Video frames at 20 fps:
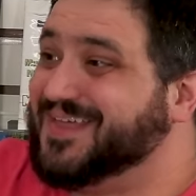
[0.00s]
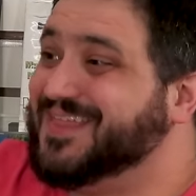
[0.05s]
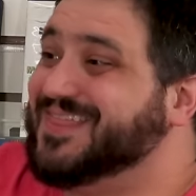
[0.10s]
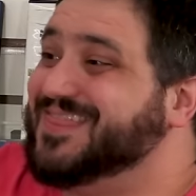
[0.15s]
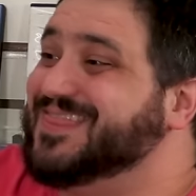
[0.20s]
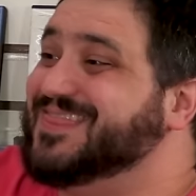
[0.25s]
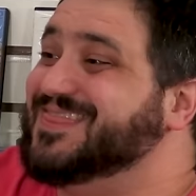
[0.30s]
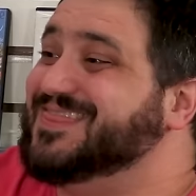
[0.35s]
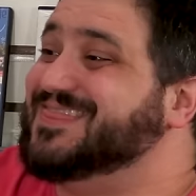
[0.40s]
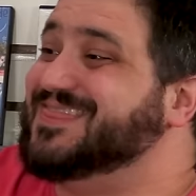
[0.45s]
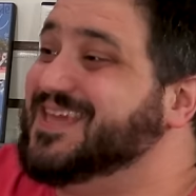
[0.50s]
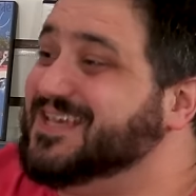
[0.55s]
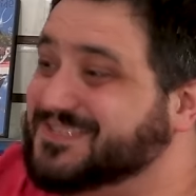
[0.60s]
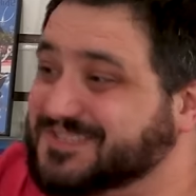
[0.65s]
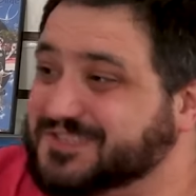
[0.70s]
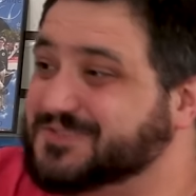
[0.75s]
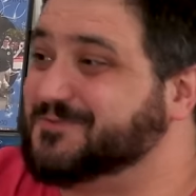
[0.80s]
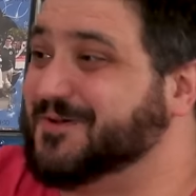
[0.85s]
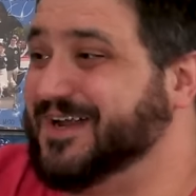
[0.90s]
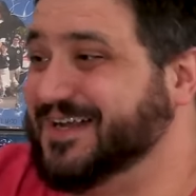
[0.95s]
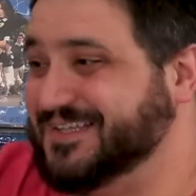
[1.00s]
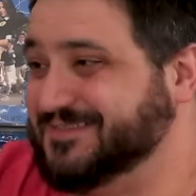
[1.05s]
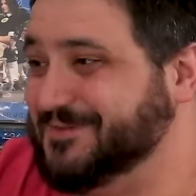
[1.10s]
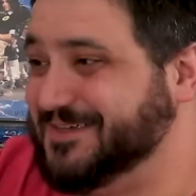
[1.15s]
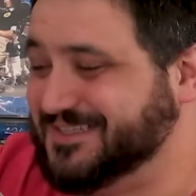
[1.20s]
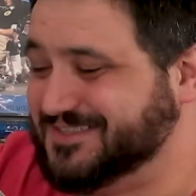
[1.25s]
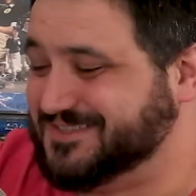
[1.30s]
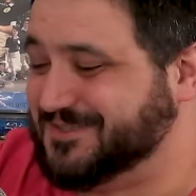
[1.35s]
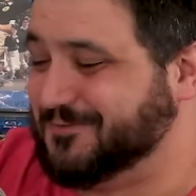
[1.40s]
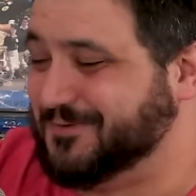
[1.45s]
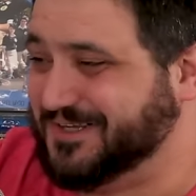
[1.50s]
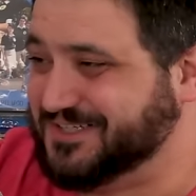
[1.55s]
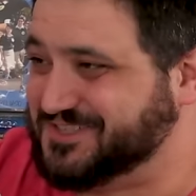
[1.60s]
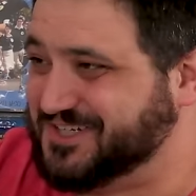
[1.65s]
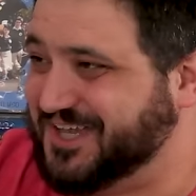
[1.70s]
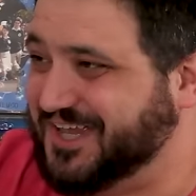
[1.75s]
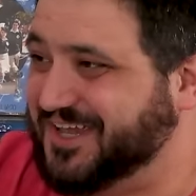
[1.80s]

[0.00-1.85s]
Oh. This is when he meets the Witch